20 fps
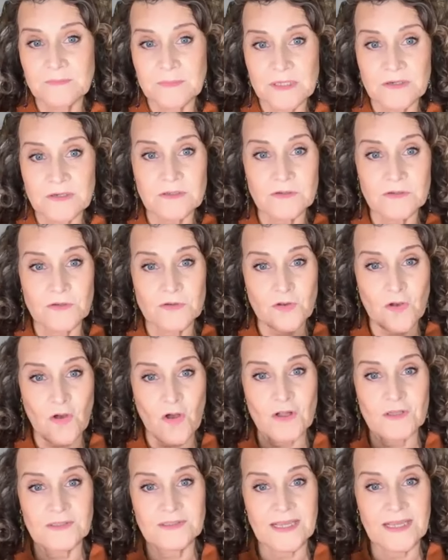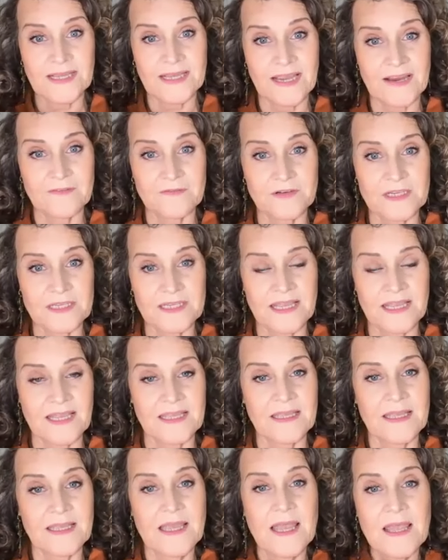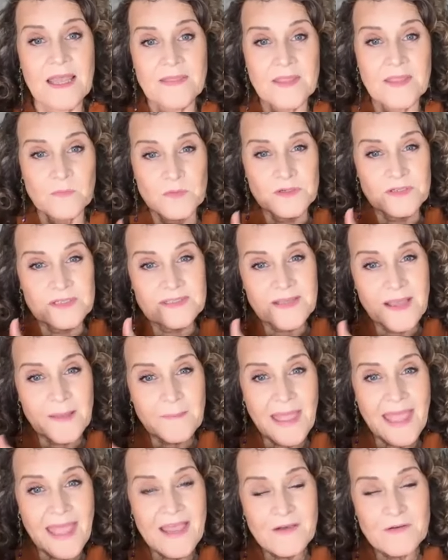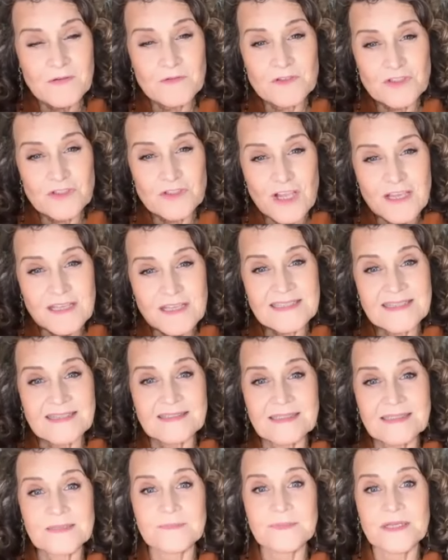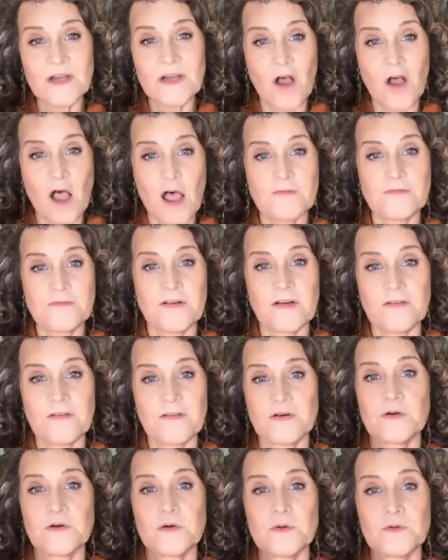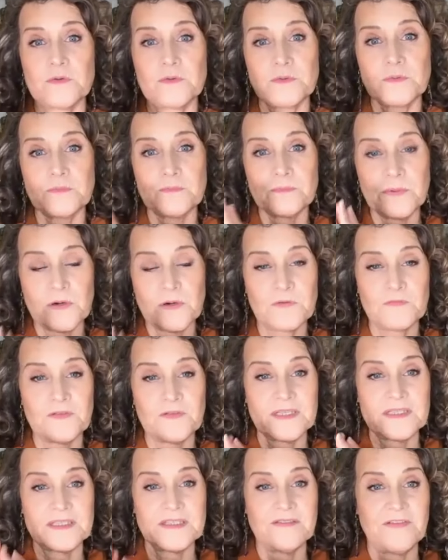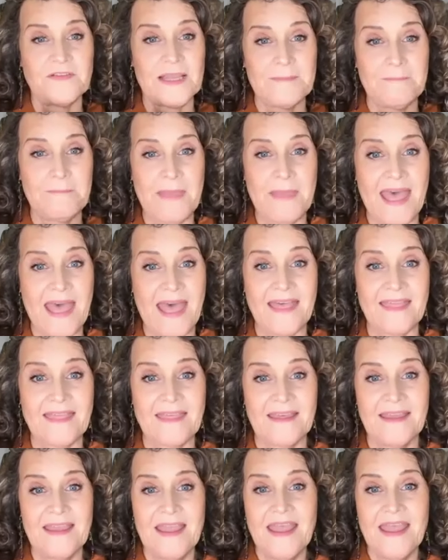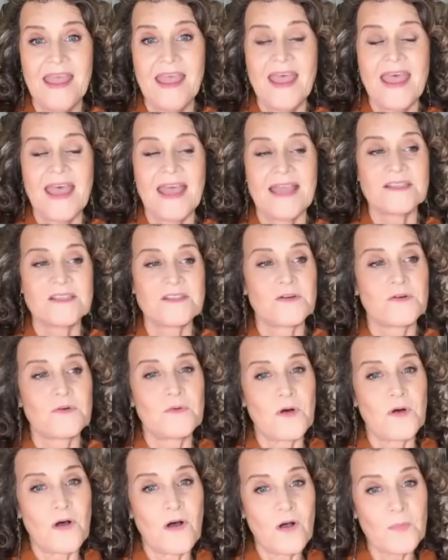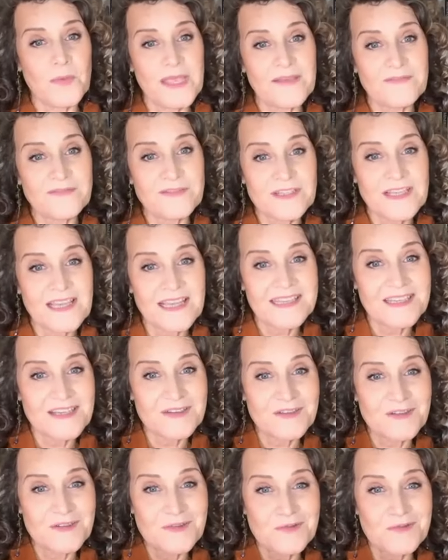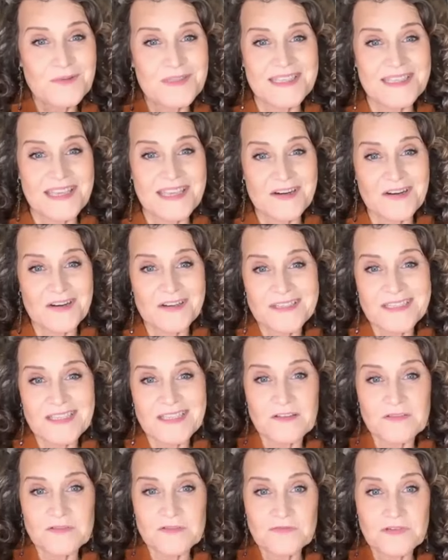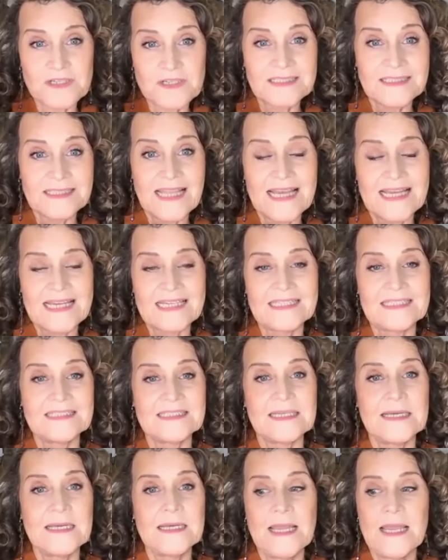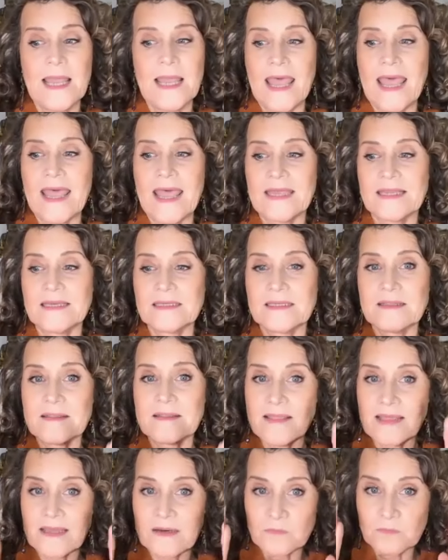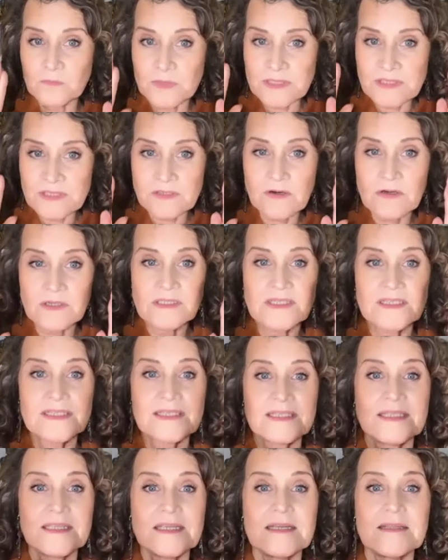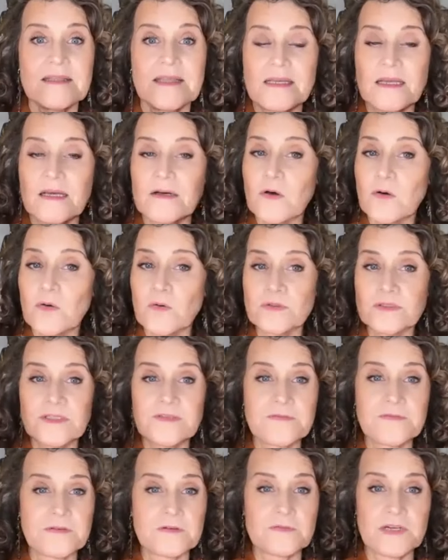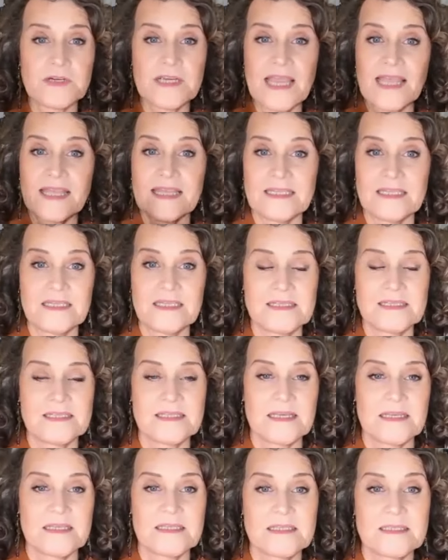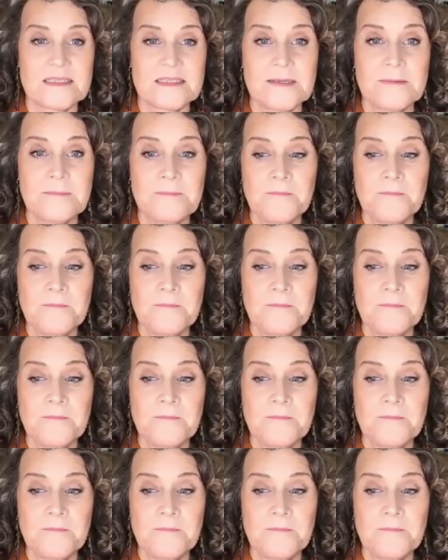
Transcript: miracles all day, every day, then we're somehow just a little bit off of our own perfect divine path. And so all we have to do is get ourselves realigned, and then we start to see that a whole different reality exists.